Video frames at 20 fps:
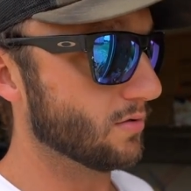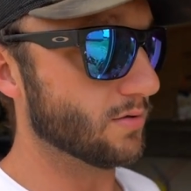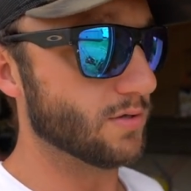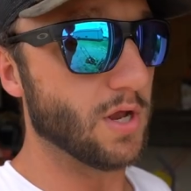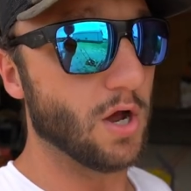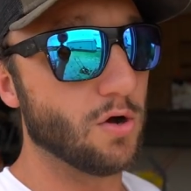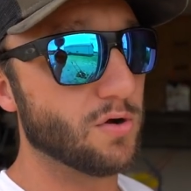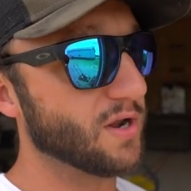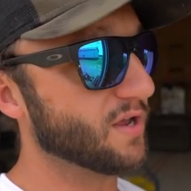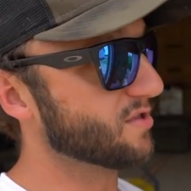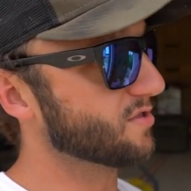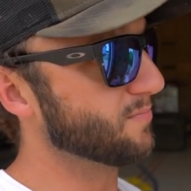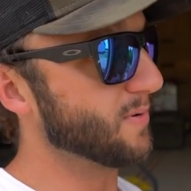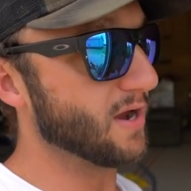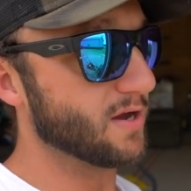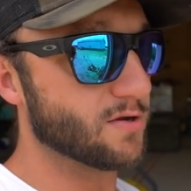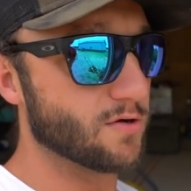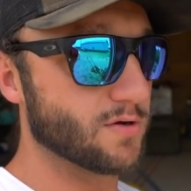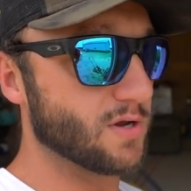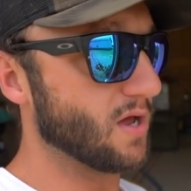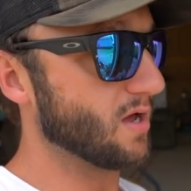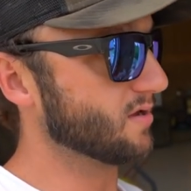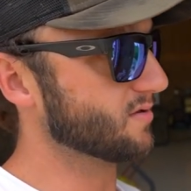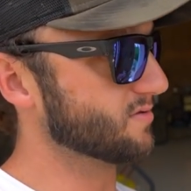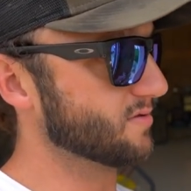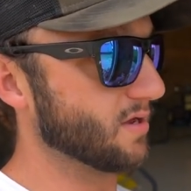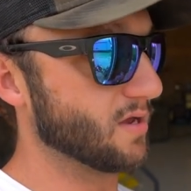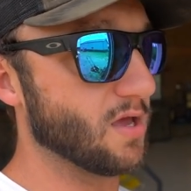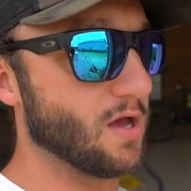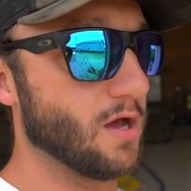Don't expect your ducks
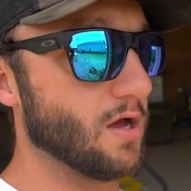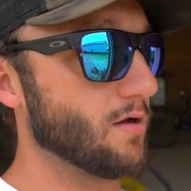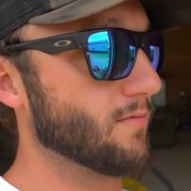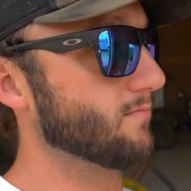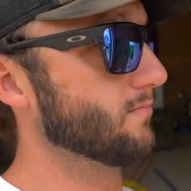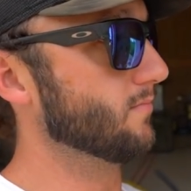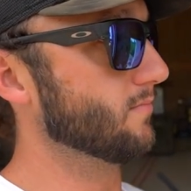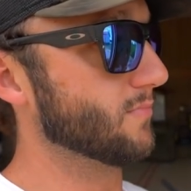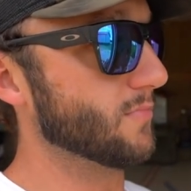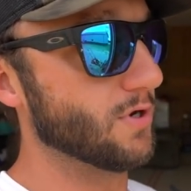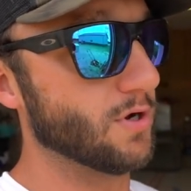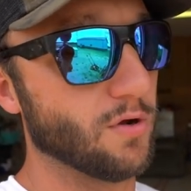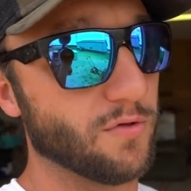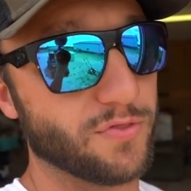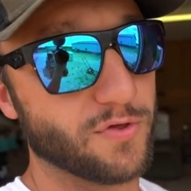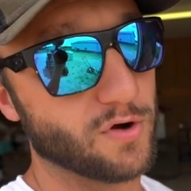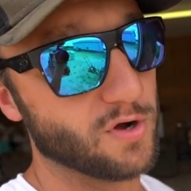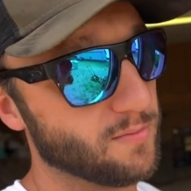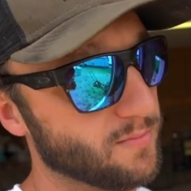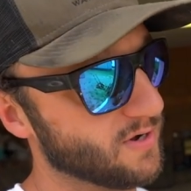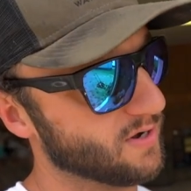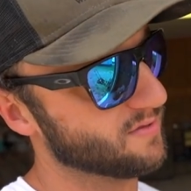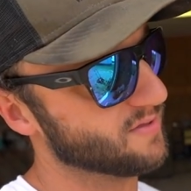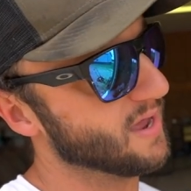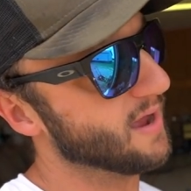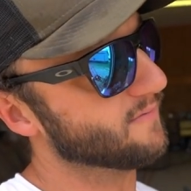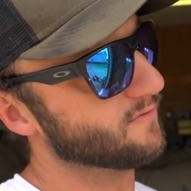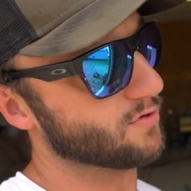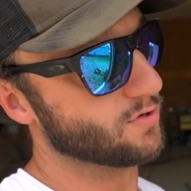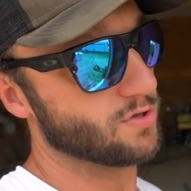to come, you know, 30 minutes
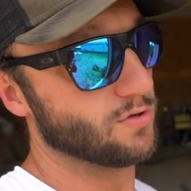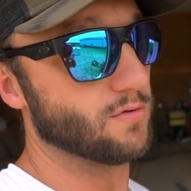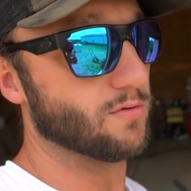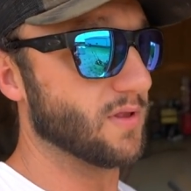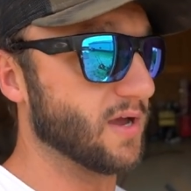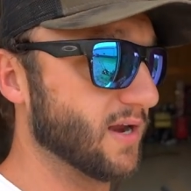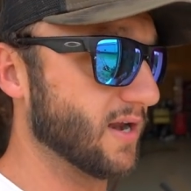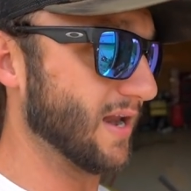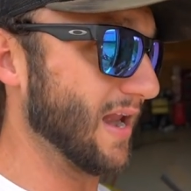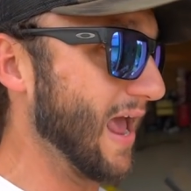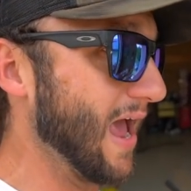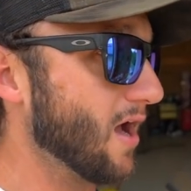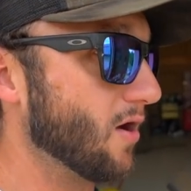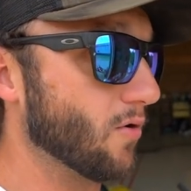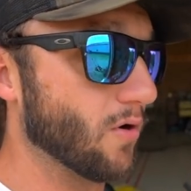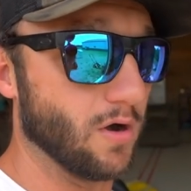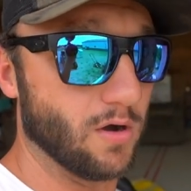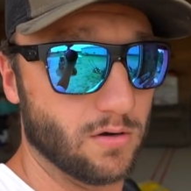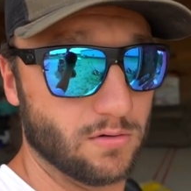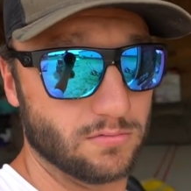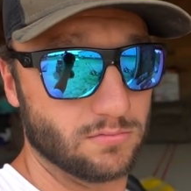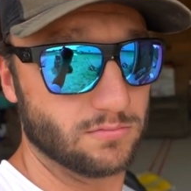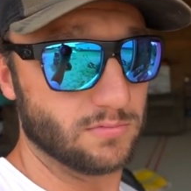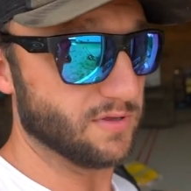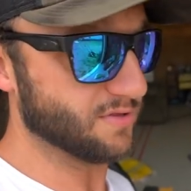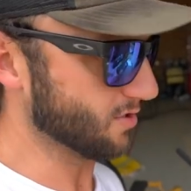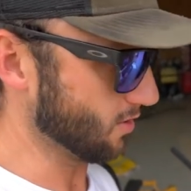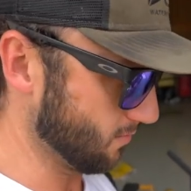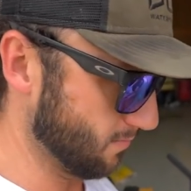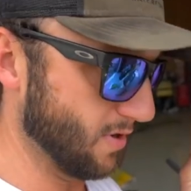after shooting light, an hour.
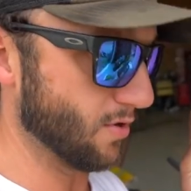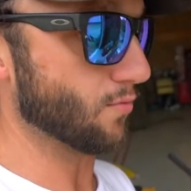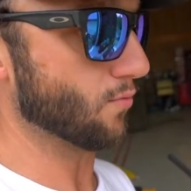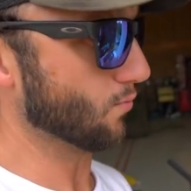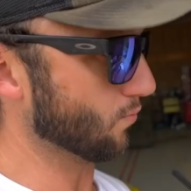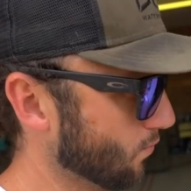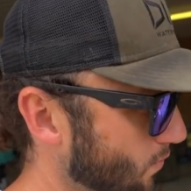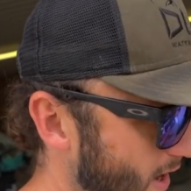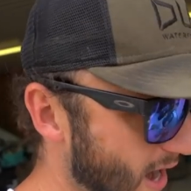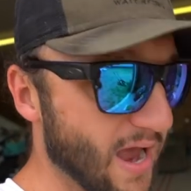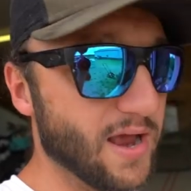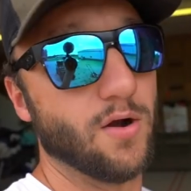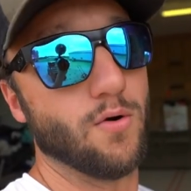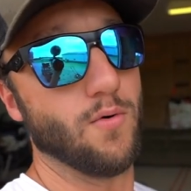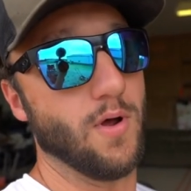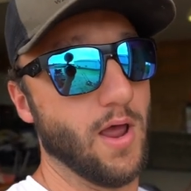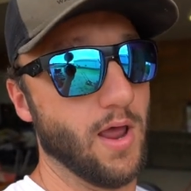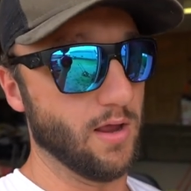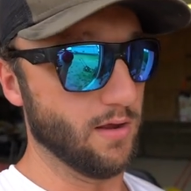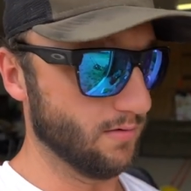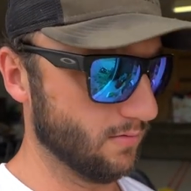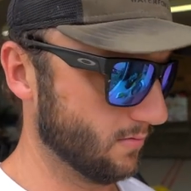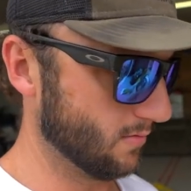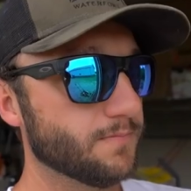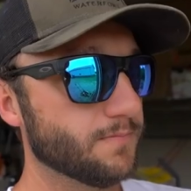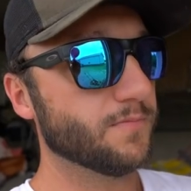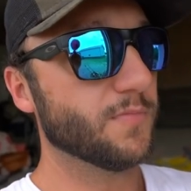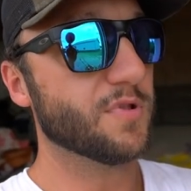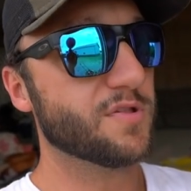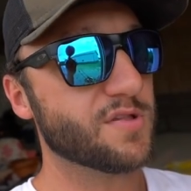It's going to be right away.
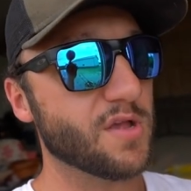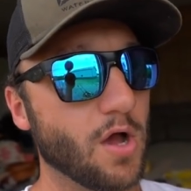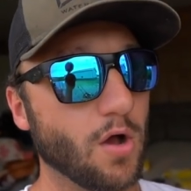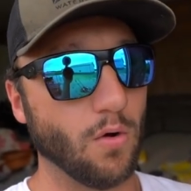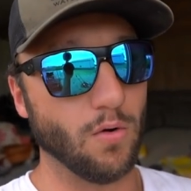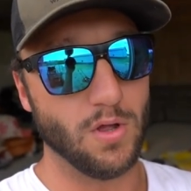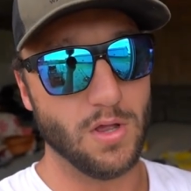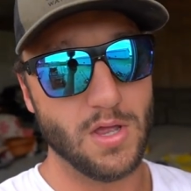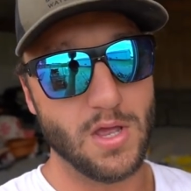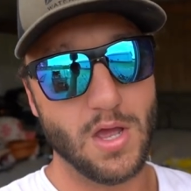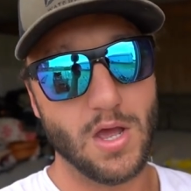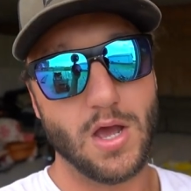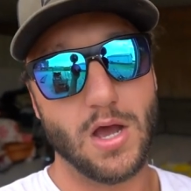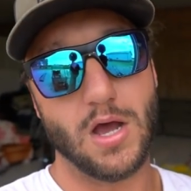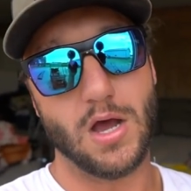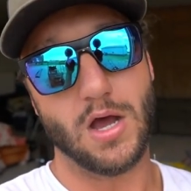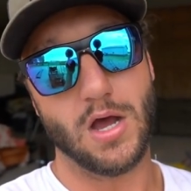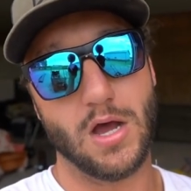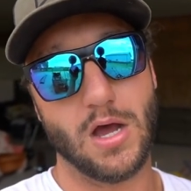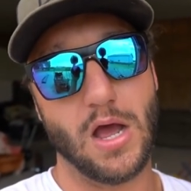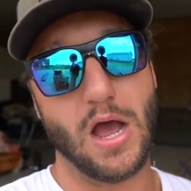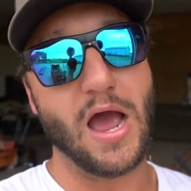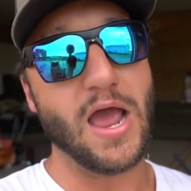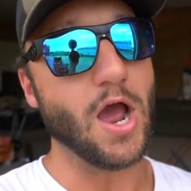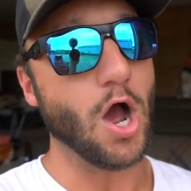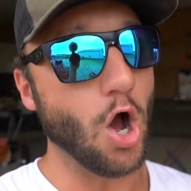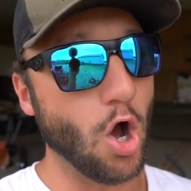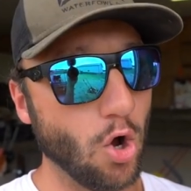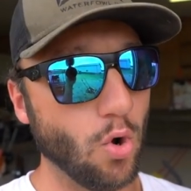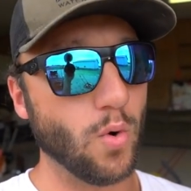So, I
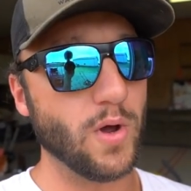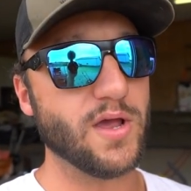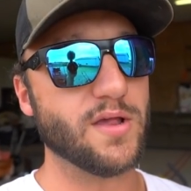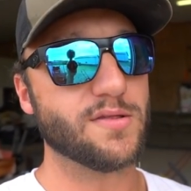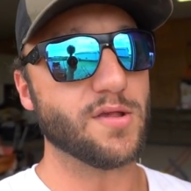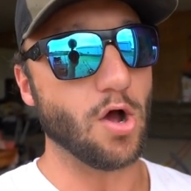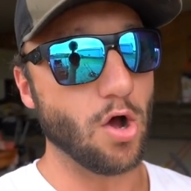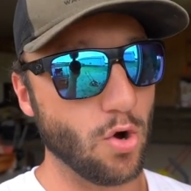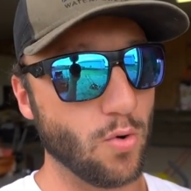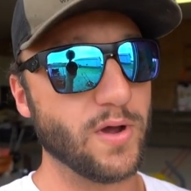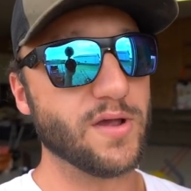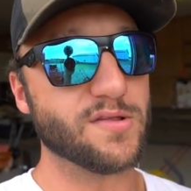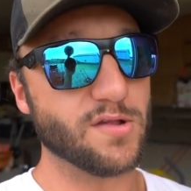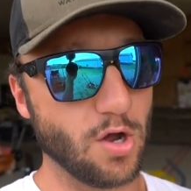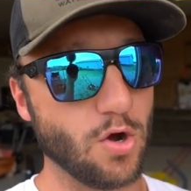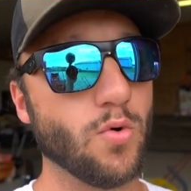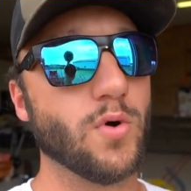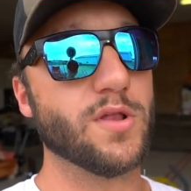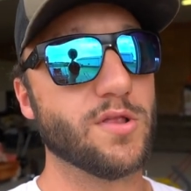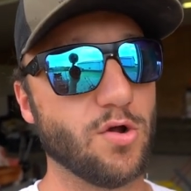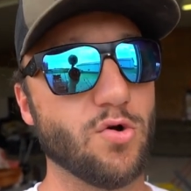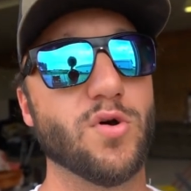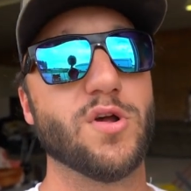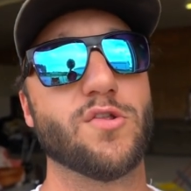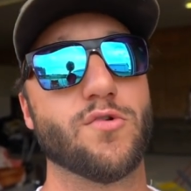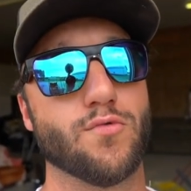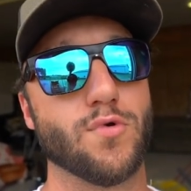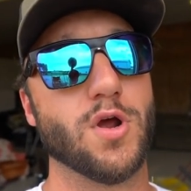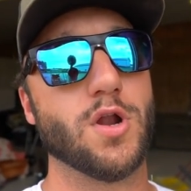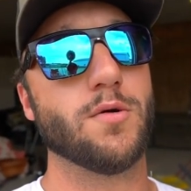always run
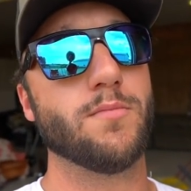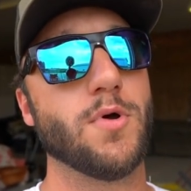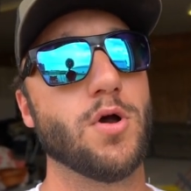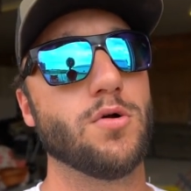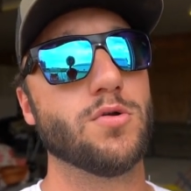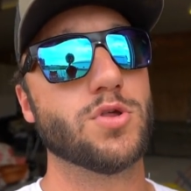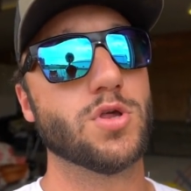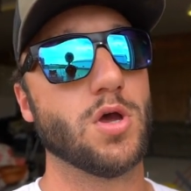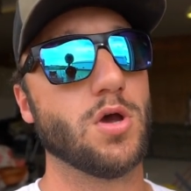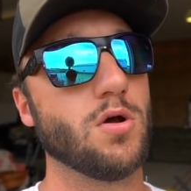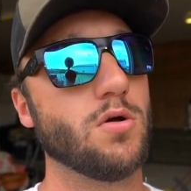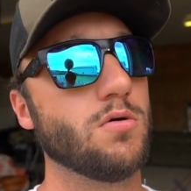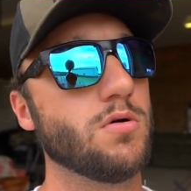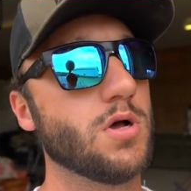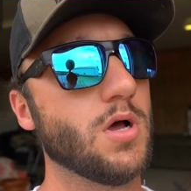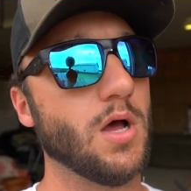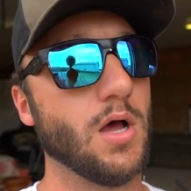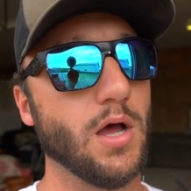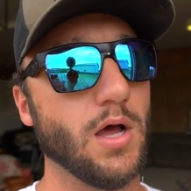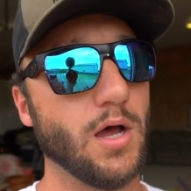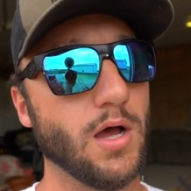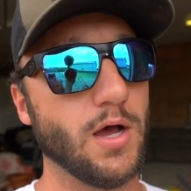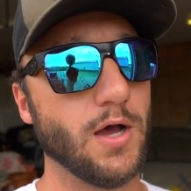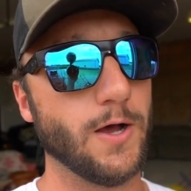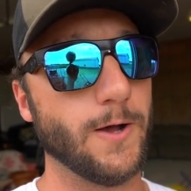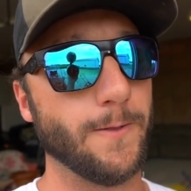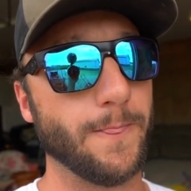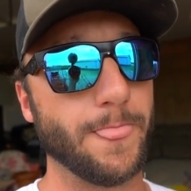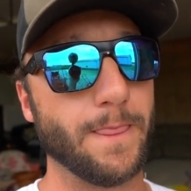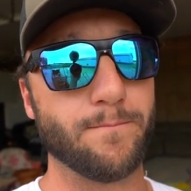a
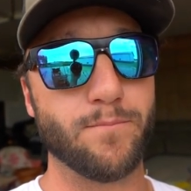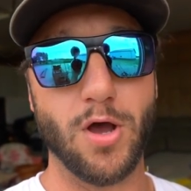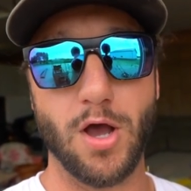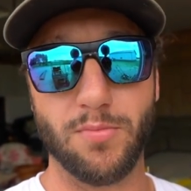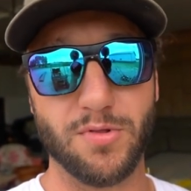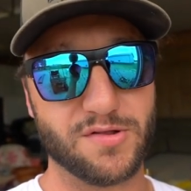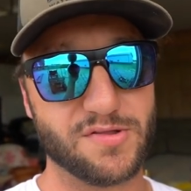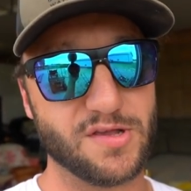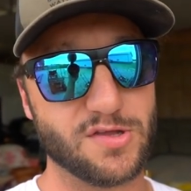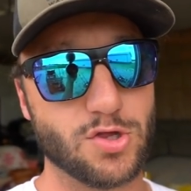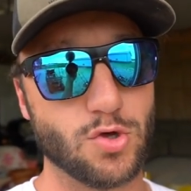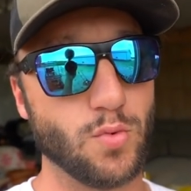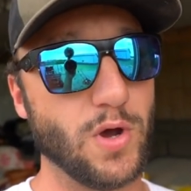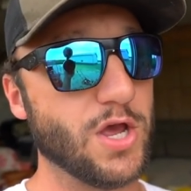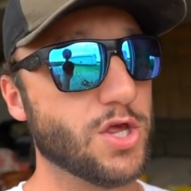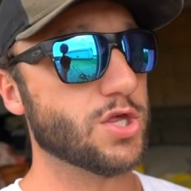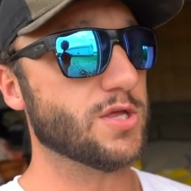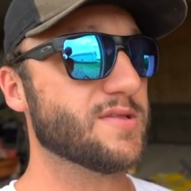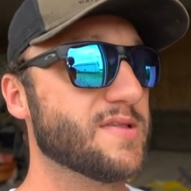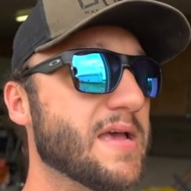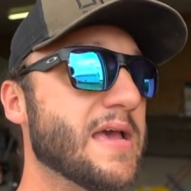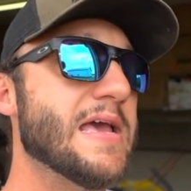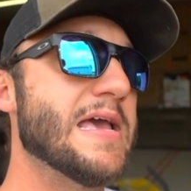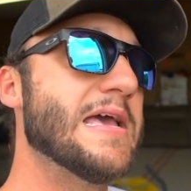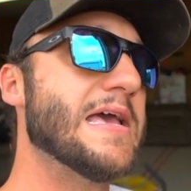Mojo, public situations.